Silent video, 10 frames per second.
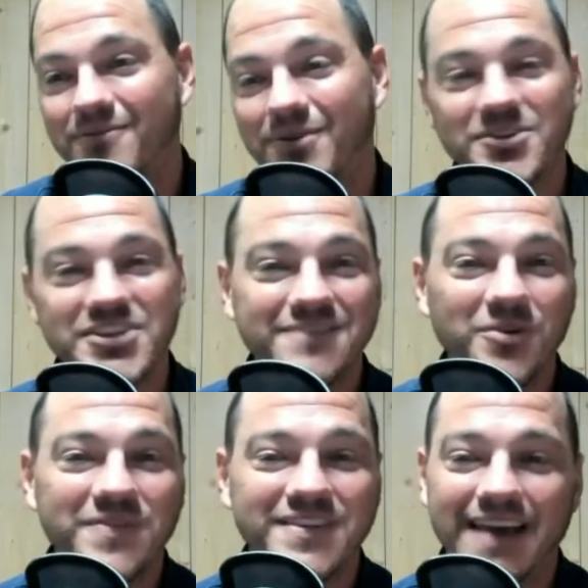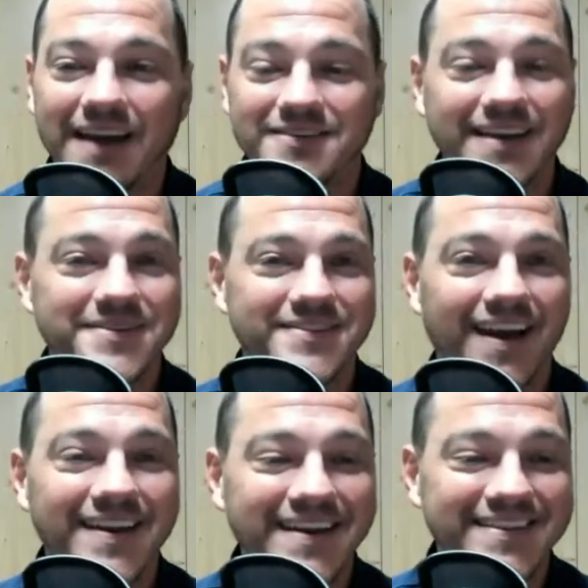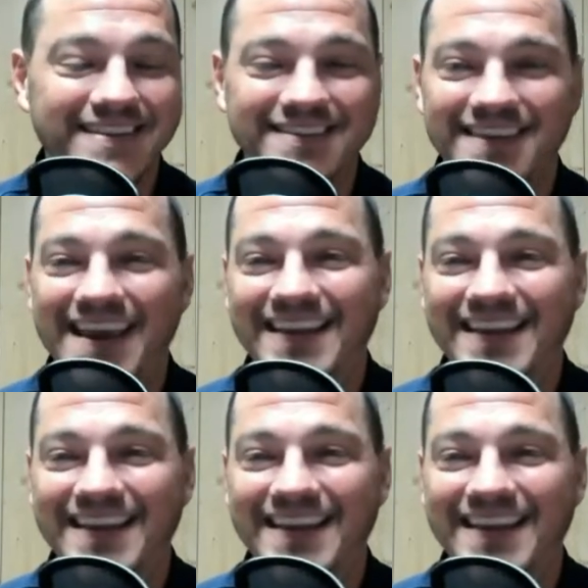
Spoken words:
real G's move in silence like lasagna, as they say.